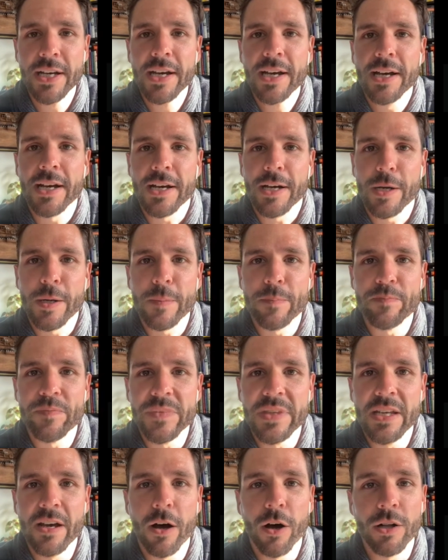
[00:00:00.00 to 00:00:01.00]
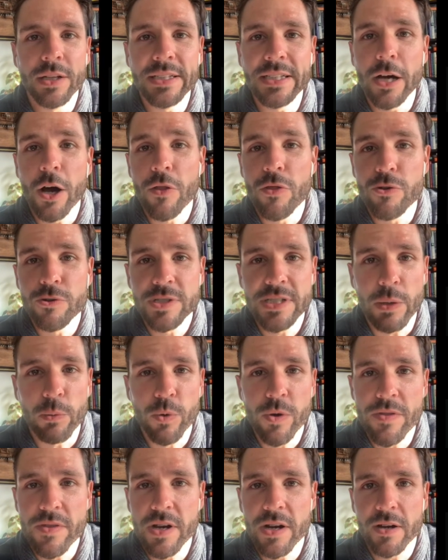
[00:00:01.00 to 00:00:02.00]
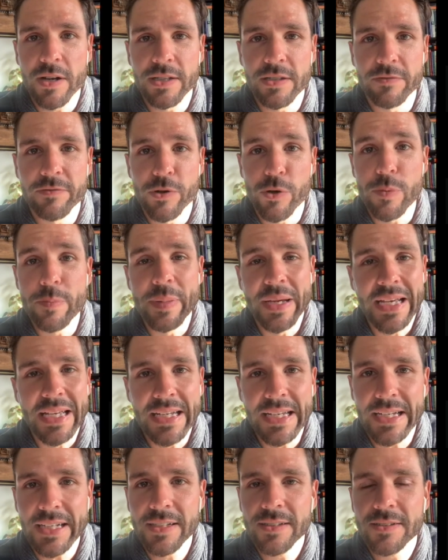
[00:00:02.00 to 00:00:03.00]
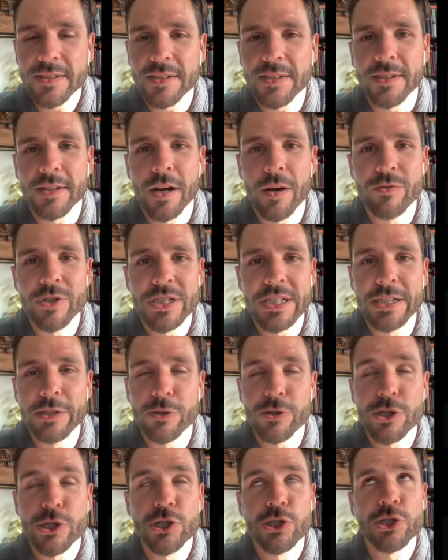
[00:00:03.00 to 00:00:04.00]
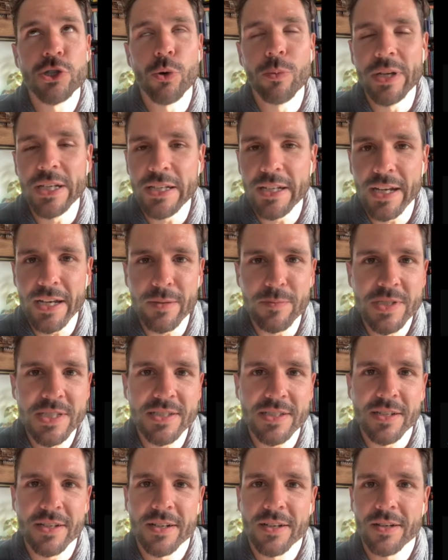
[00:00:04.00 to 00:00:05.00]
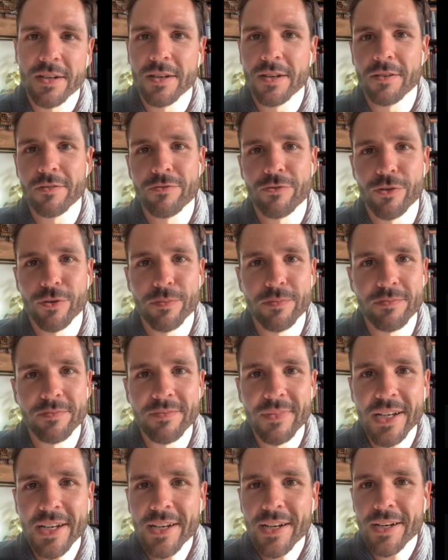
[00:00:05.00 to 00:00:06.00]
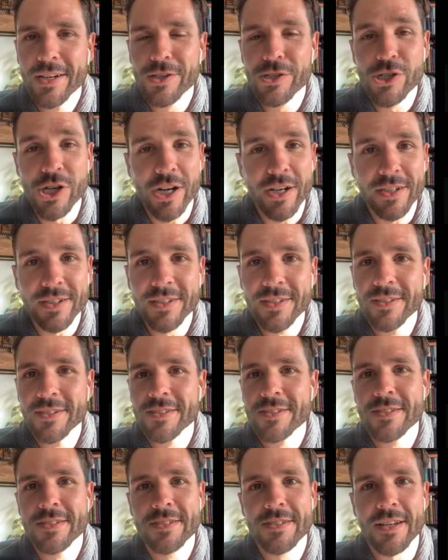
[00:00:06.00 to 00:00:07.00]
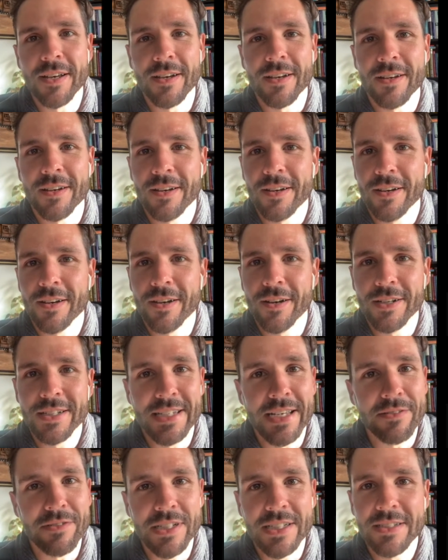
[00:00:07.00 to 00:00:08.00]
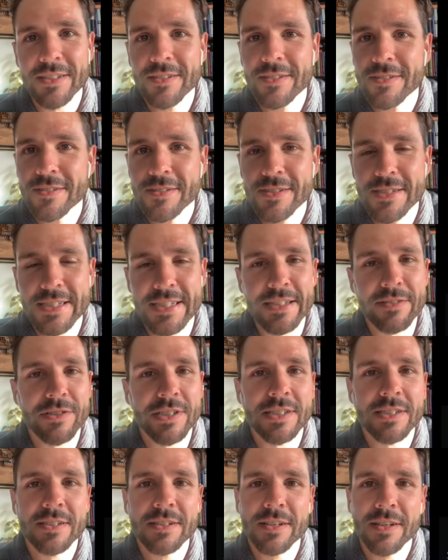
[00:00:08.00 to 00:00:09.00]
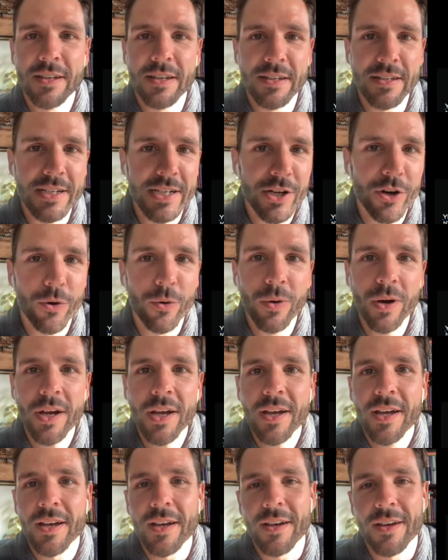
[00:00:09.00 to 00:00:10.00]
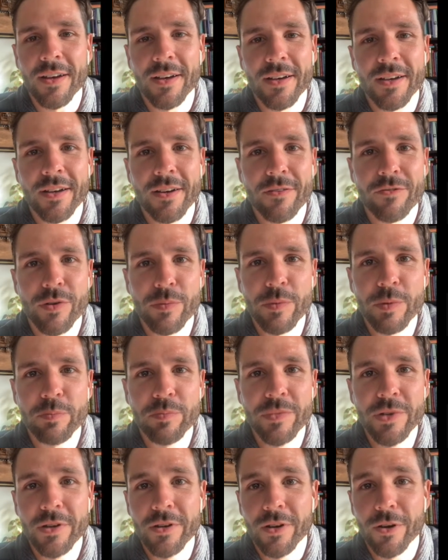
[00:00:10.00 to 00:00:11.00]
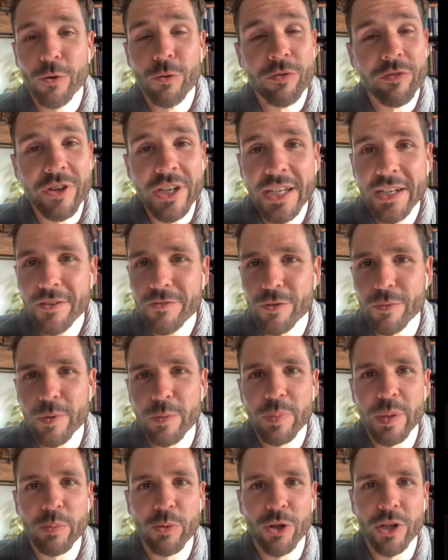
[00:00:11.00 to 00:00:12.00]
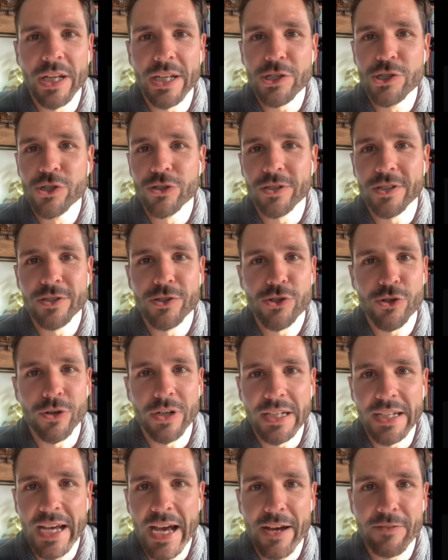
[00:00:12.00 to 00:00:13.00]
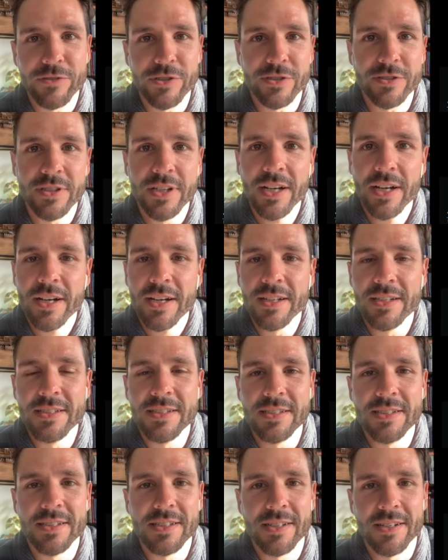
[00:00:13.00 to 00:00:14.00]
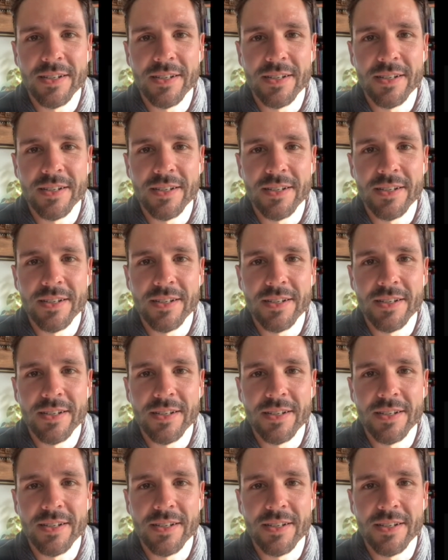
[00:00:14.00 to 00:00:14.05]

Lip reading: All the others that were there at the very beginning, obviously there are so many names from John, Octavian, Stephen, Nico, from the Rufi, from the people that joined shortly after, the